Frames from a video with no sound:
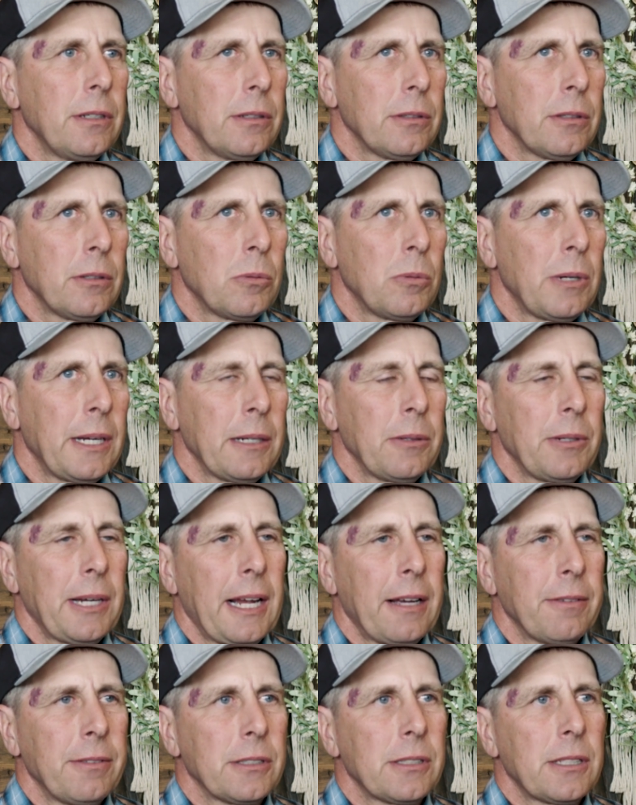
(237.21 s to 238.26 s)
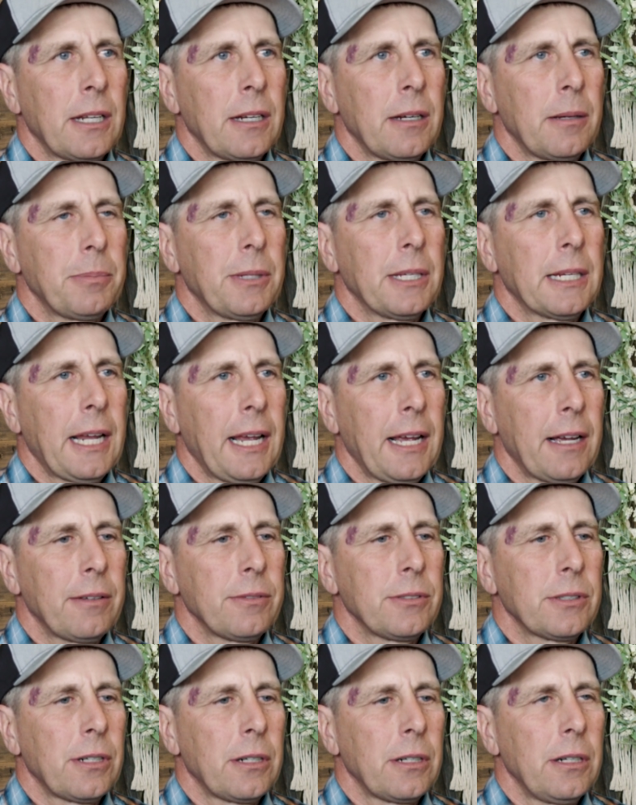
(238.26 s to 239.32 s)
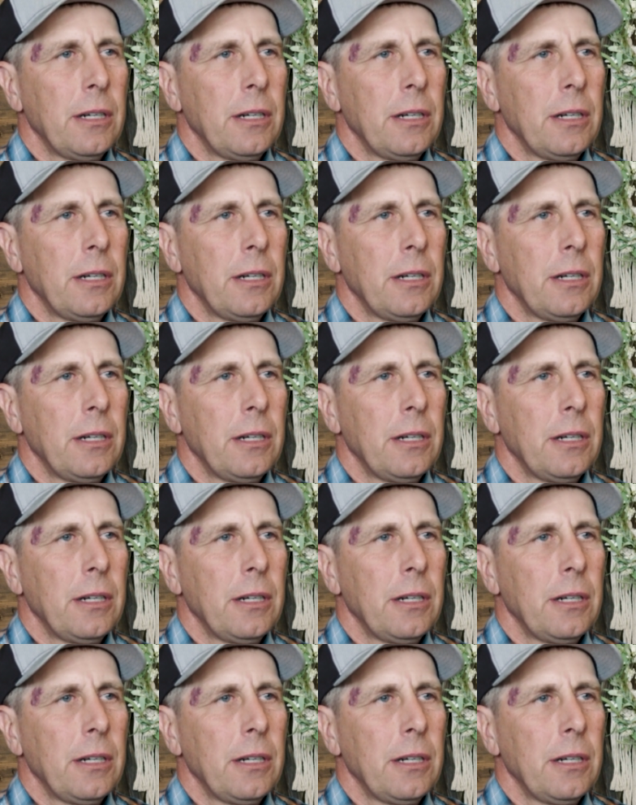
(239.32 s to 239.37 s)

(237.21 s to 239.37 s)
the way we have it set up, the calves